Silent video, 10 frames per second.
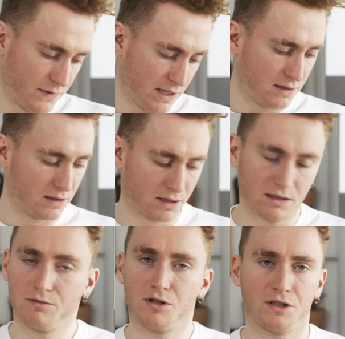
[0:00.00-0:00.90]
these
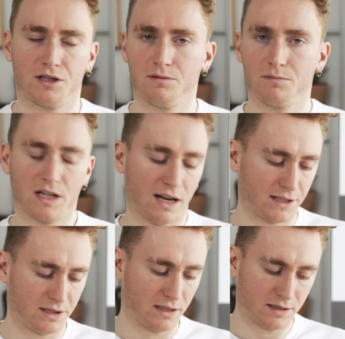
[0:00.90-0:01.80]
are just some
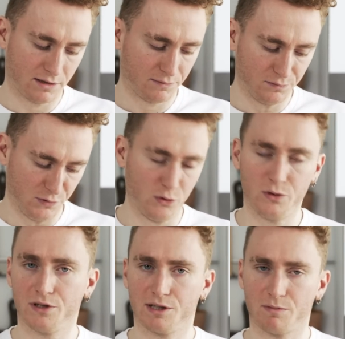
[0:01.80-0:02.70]
classic doner